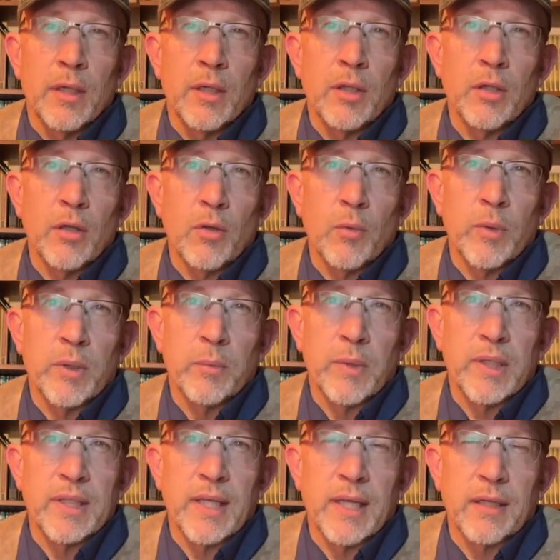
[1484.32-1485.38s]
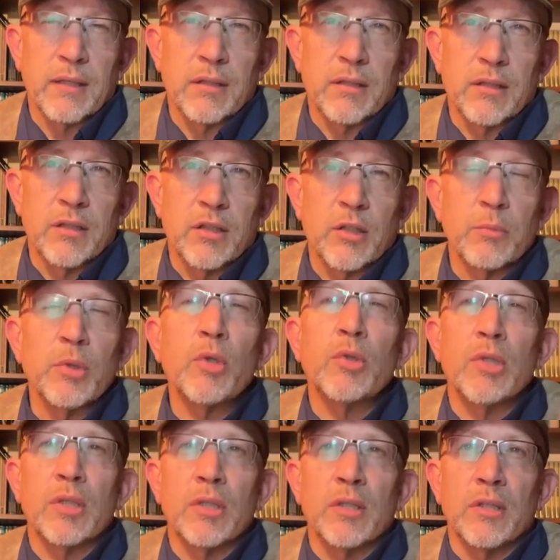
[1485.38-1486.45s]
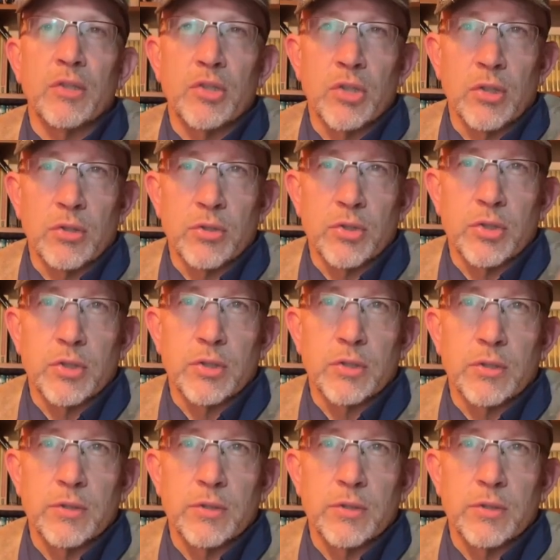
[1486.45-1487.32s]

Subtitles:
You know, when we take communion in the church,